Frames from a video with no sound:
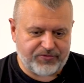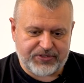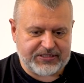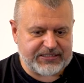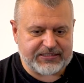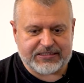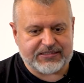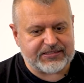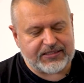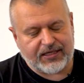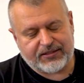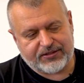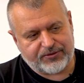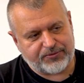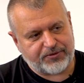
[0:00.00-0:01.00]
didn't
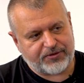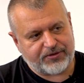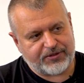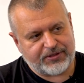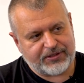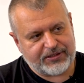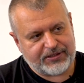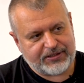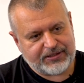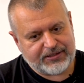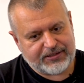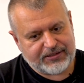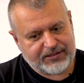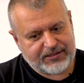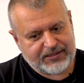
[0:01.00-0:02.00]
start the war.
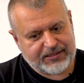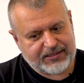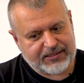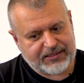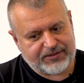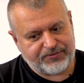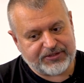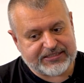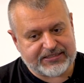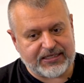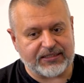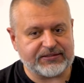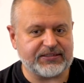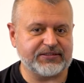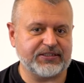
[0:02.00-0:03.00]
We
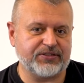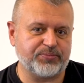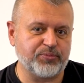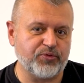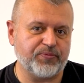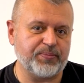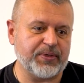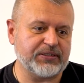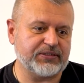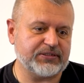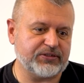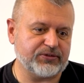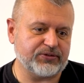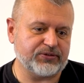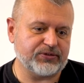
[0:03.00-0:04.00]
started that
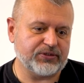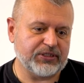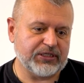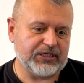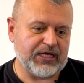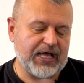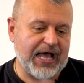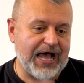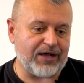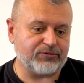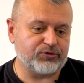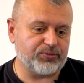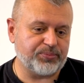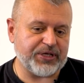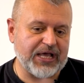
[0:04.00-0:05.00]
movement to
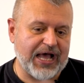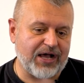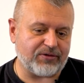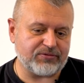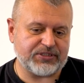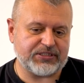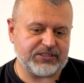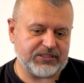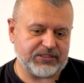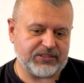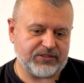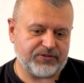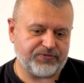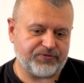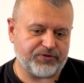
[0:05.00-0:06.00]
be out
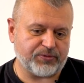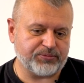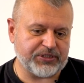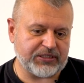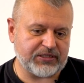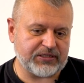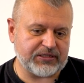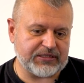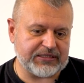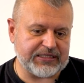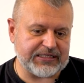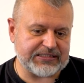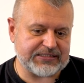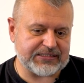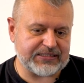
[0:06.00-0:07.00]
from
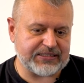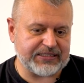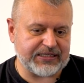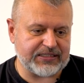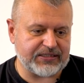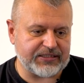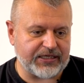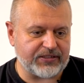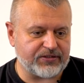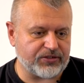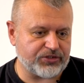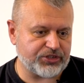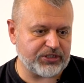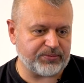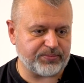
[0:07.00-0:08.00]
this
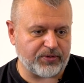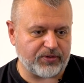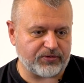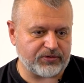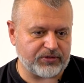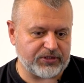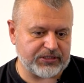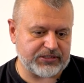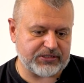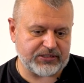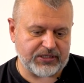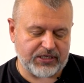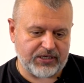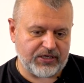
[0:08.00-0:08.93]
dictatorship of this